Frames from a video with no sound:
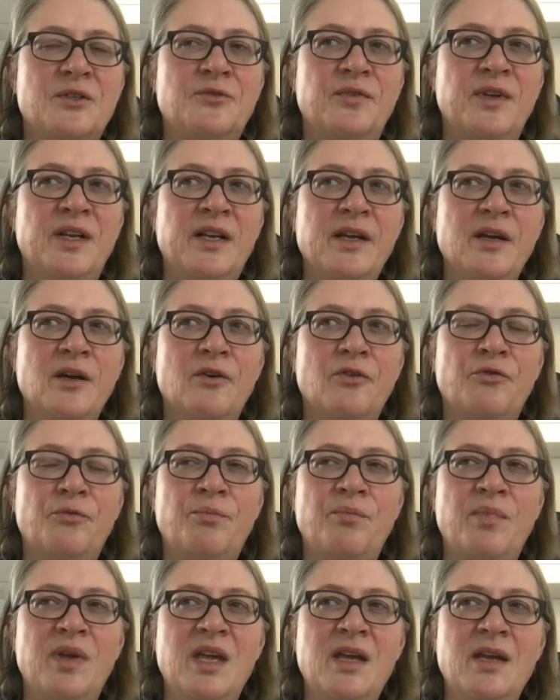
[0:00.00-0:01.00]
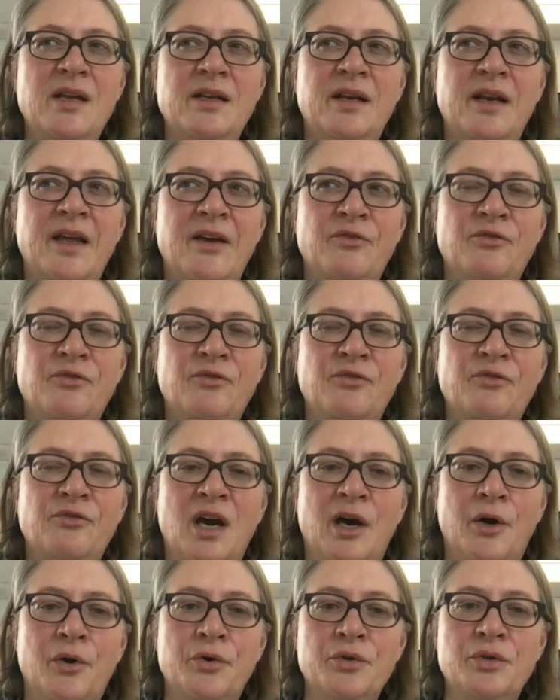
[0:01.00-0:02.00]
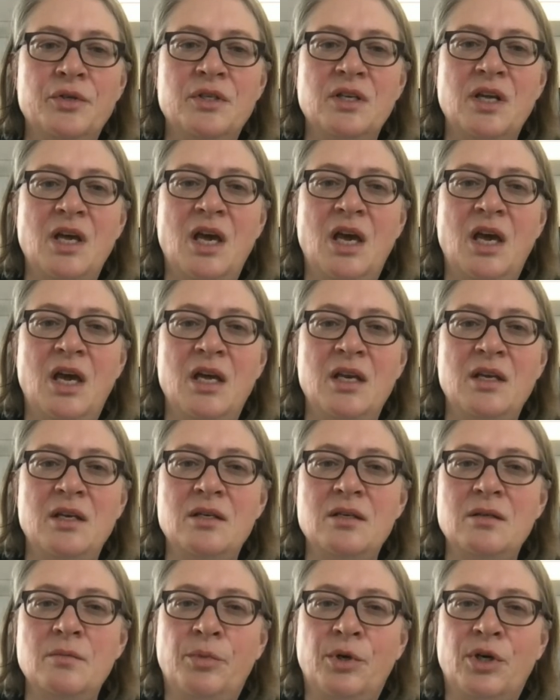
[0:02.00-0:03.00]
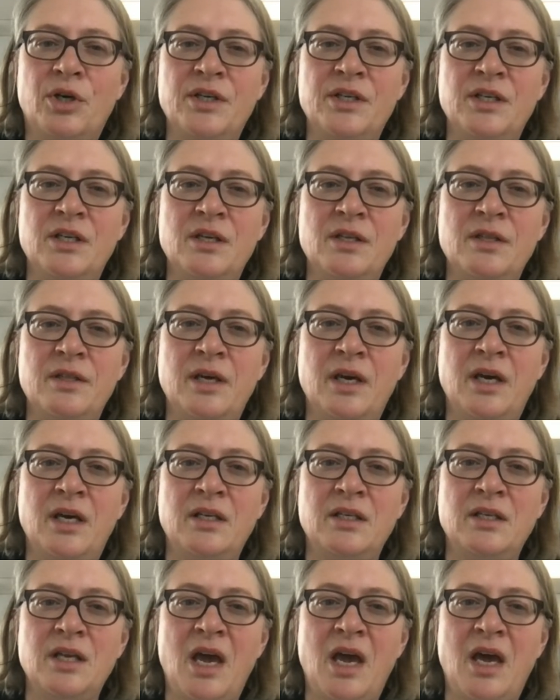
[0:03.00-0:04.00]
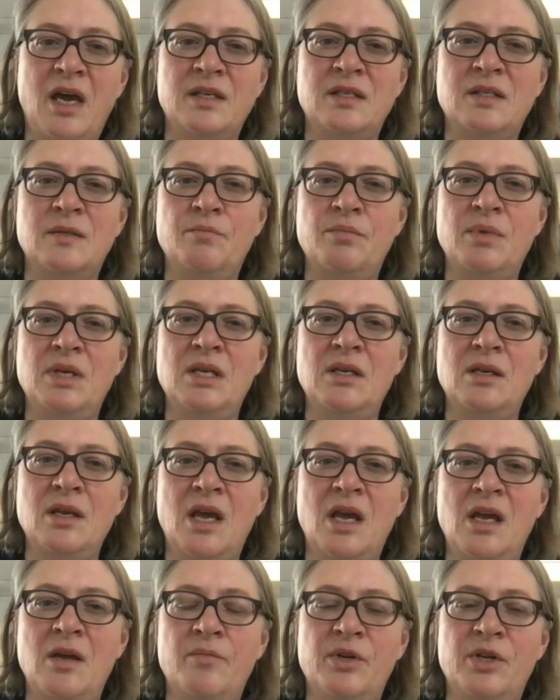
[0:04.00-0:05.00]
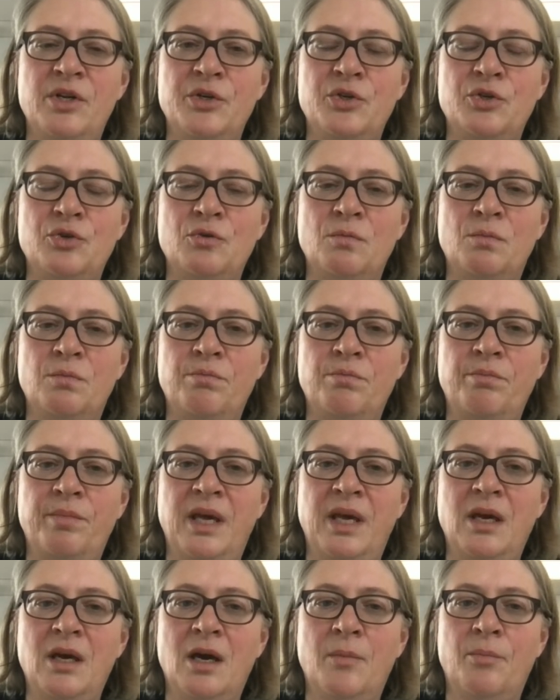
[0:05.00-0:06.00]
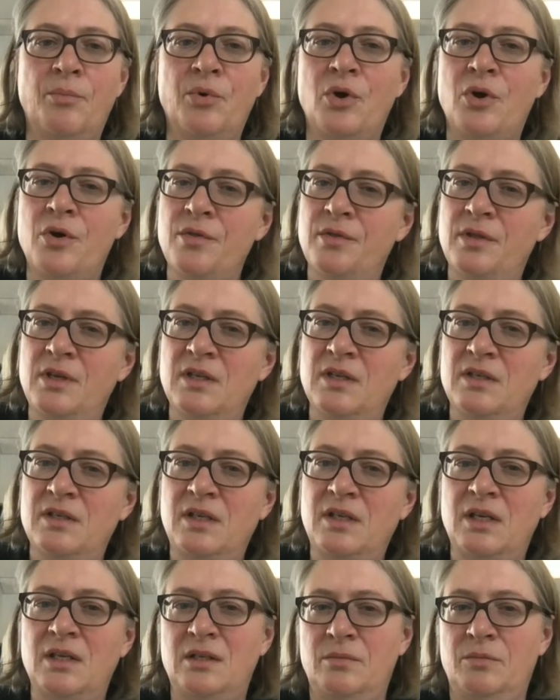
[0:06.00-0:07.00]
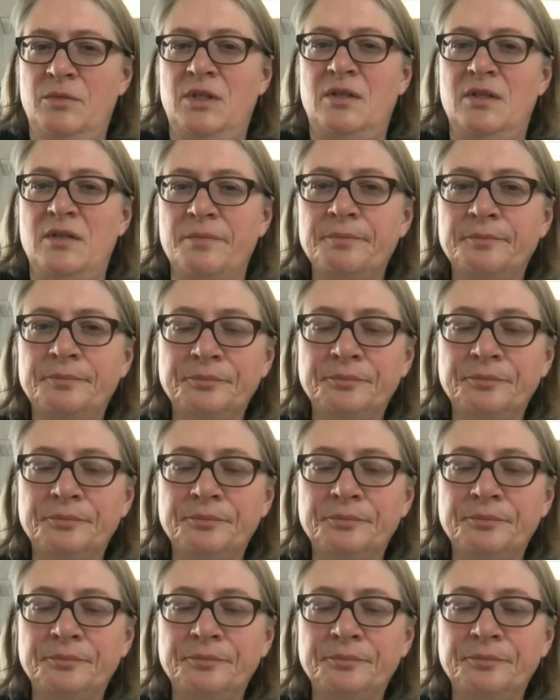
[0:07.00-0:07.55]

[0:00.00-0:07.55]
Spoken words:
feeling of being left out, and a party that has been able to pick up on these sentiments.